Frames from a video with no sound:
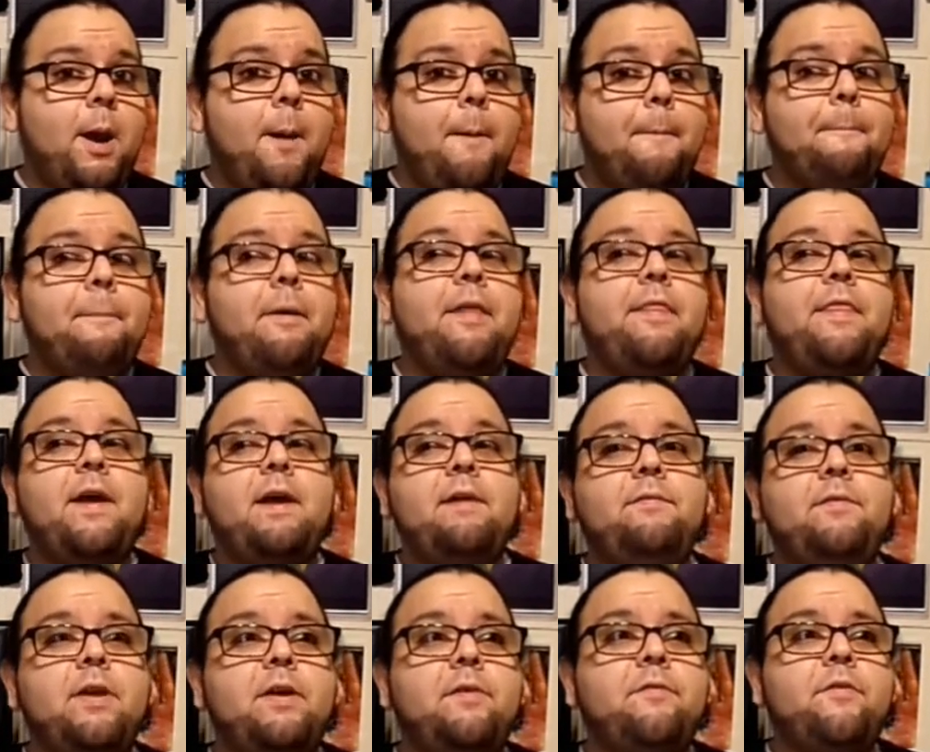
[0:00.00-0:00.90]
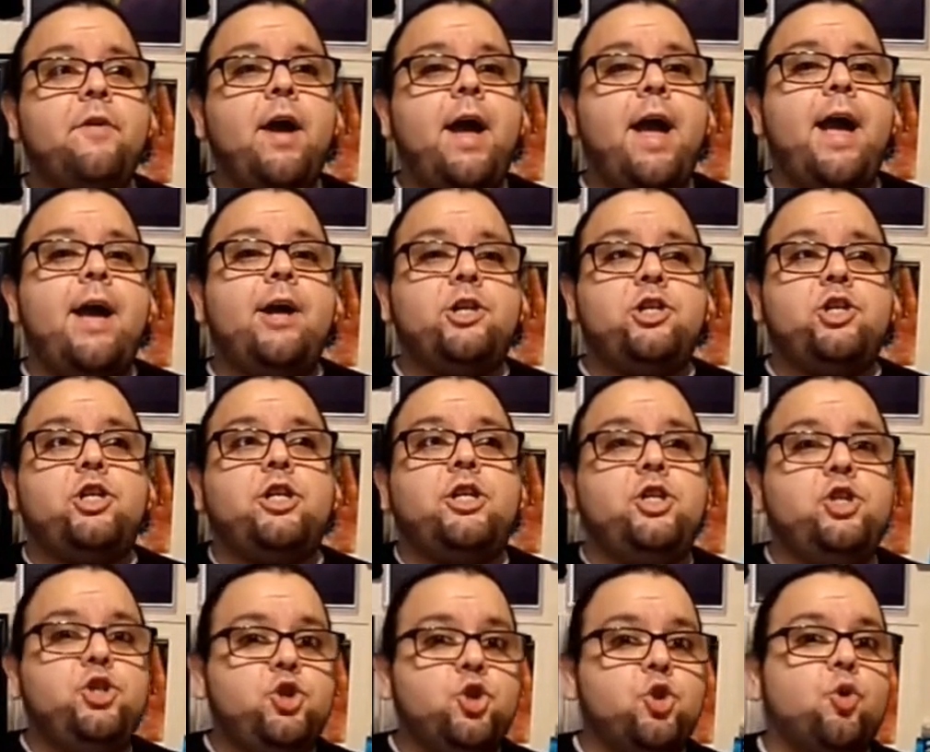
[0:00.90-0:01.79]
but they've never
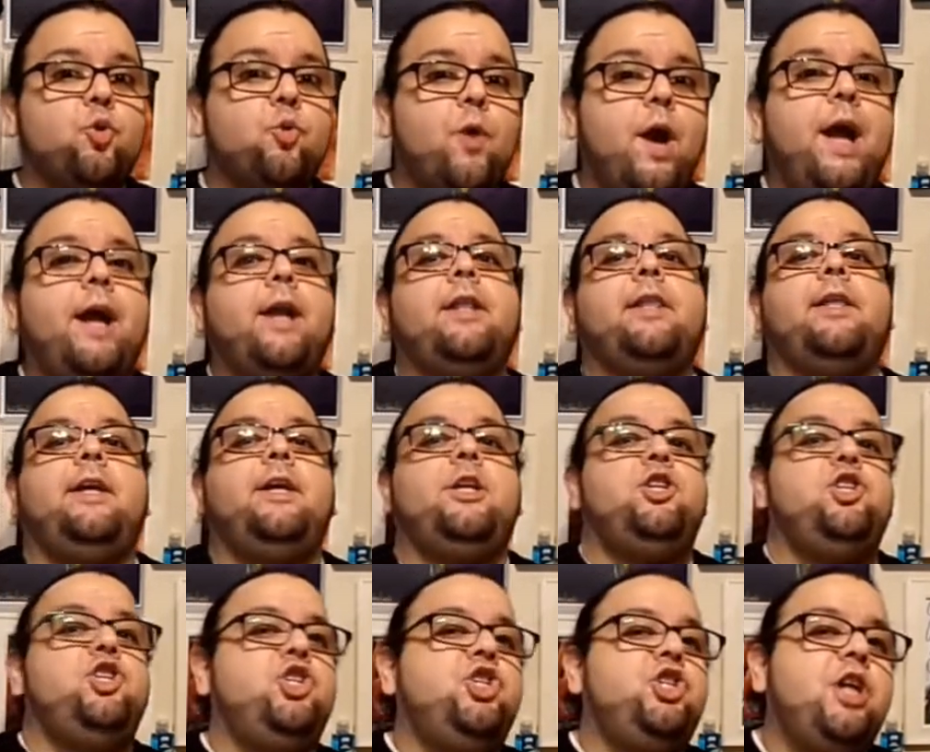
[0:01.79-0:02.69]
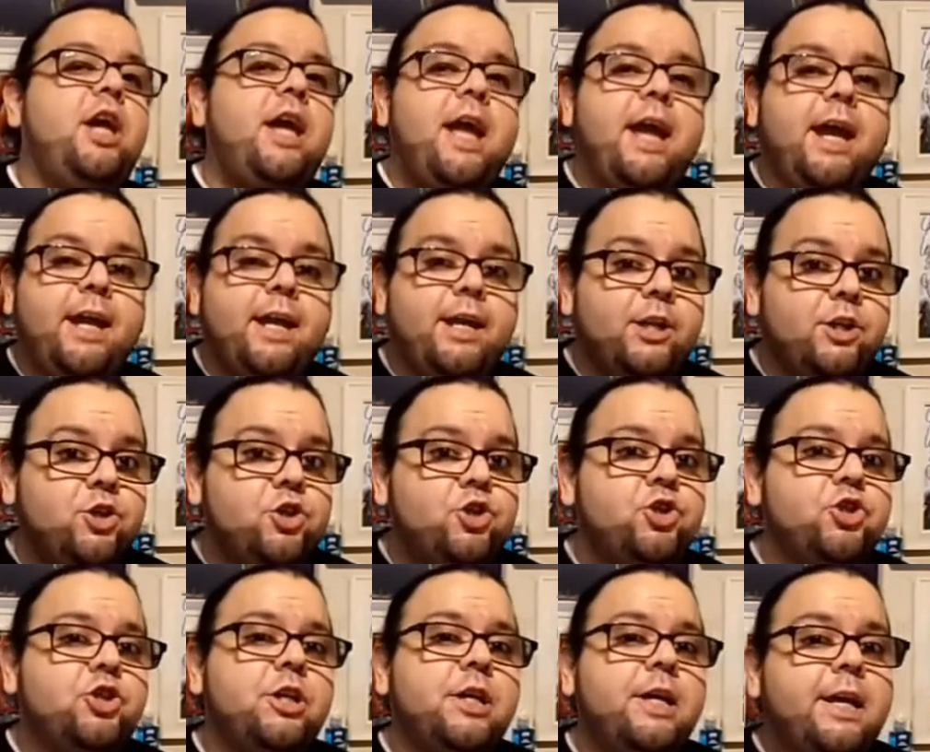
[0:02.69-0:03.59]
actually directly
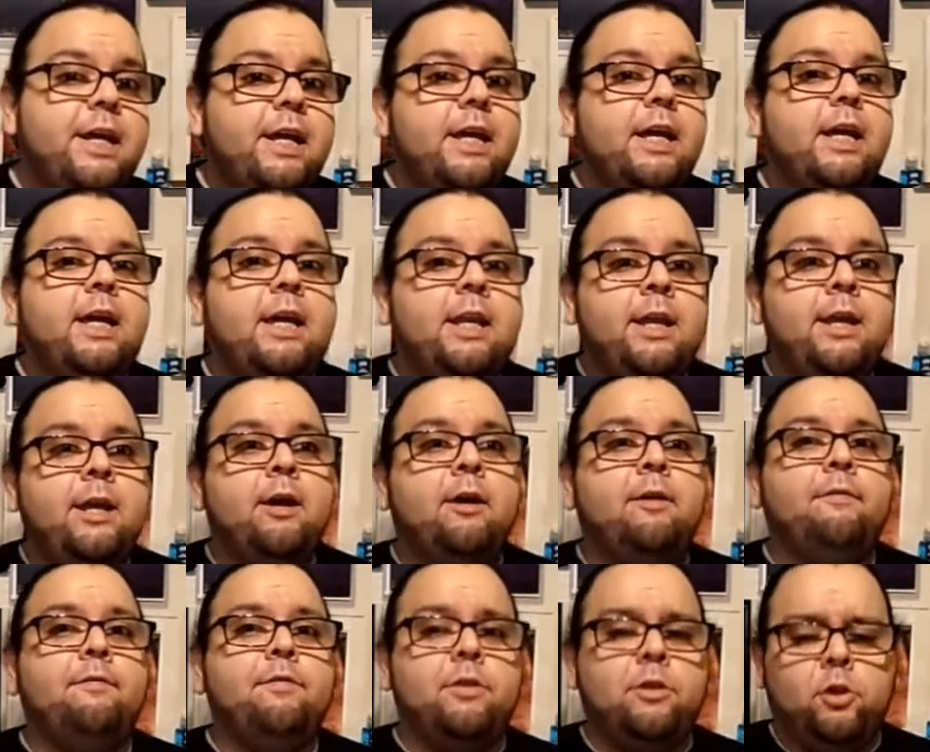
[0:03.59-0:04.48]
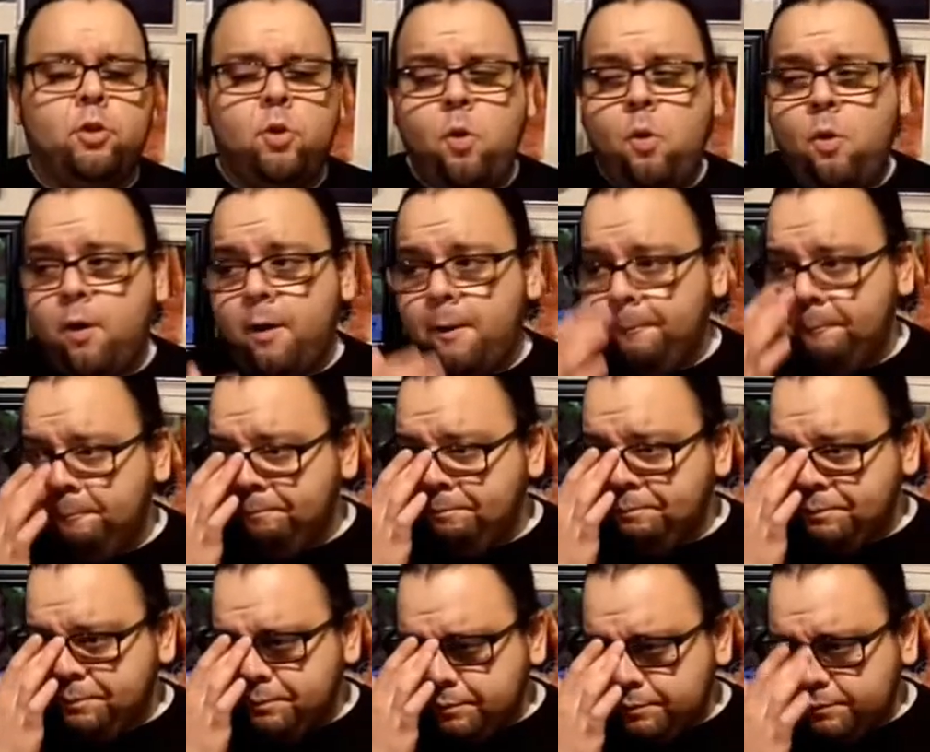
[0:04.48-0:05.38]
changed any of the lore.
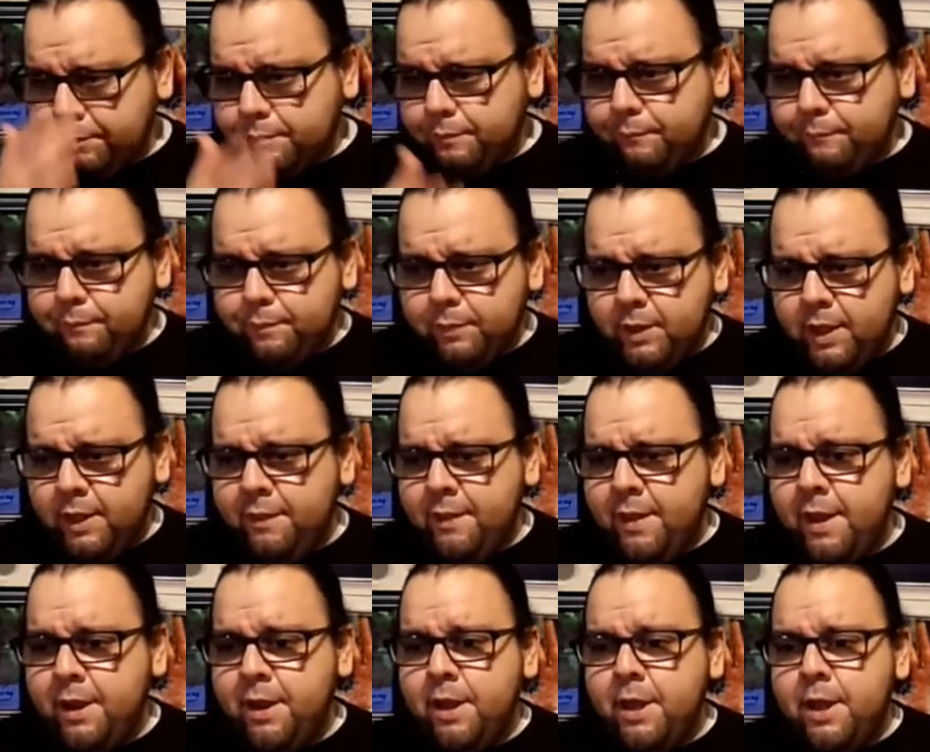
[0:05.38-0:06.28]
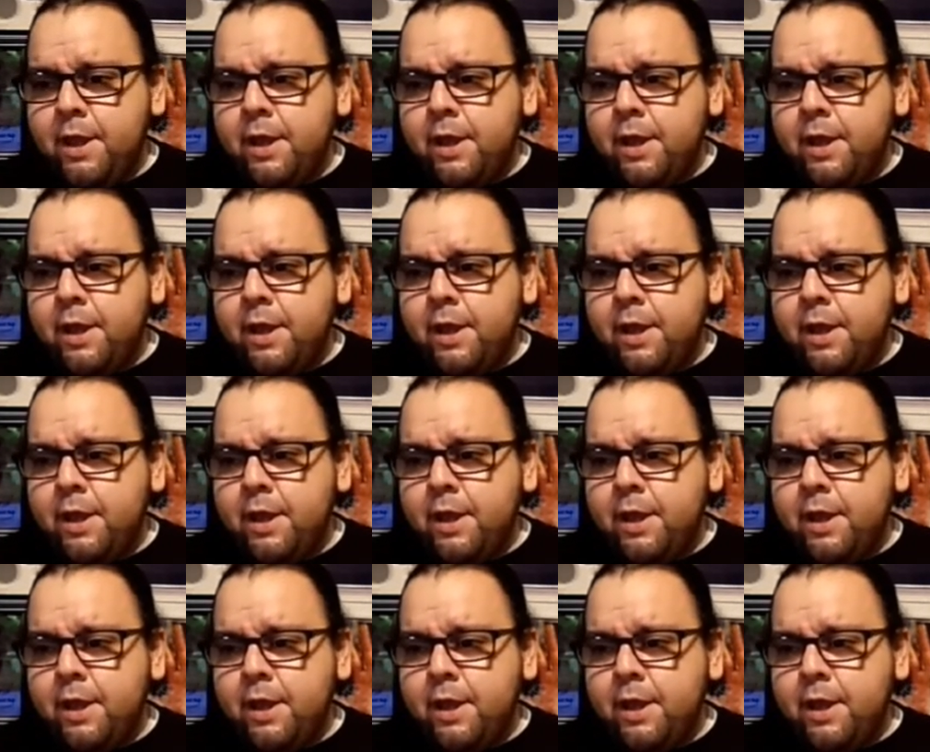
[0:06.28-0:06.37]
And then